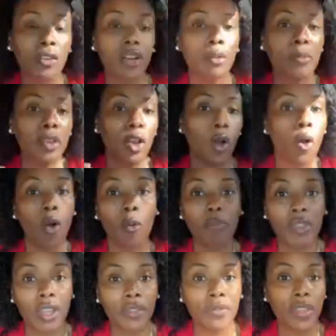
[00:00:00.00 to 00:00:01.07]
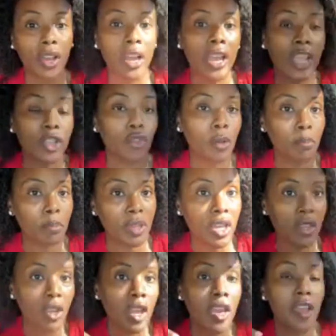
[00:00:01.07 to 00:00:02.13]
to be opening the H-1B
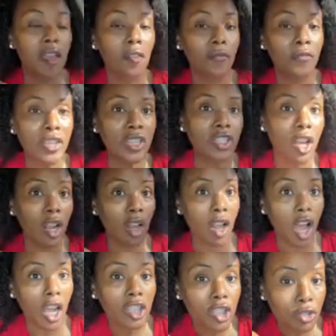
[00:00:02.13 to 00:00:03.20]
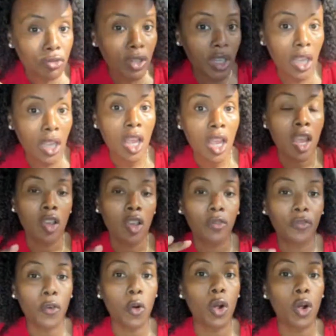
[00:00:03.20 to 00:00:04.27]
visa lottery
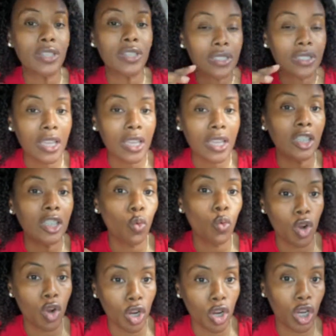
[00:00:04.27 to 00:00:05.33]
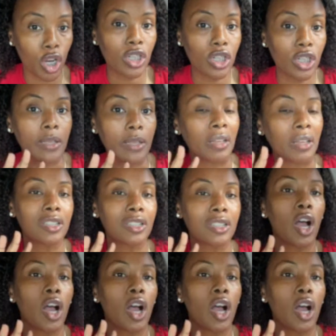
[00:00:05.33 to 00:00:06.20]
for skilled workers. And I'm